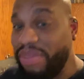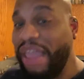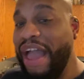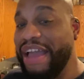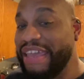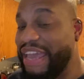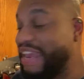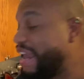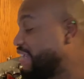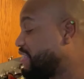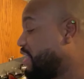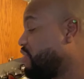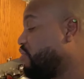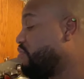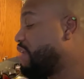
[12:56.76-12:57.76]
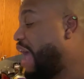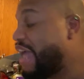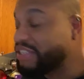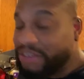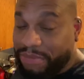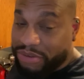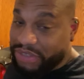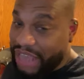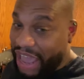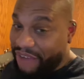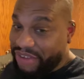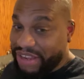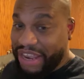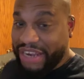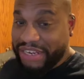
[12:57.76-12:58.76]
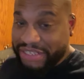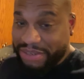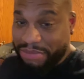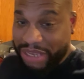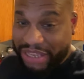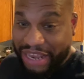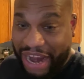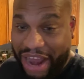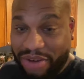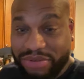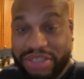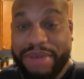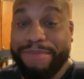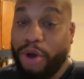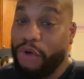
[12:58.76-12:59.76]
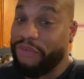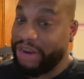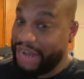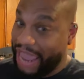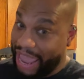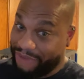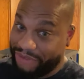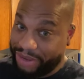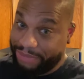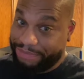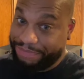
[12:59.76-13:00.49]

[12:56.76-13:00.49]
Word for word: Again, I said you're not supposed to have it. That doesn't mean that I don't tip over and have it.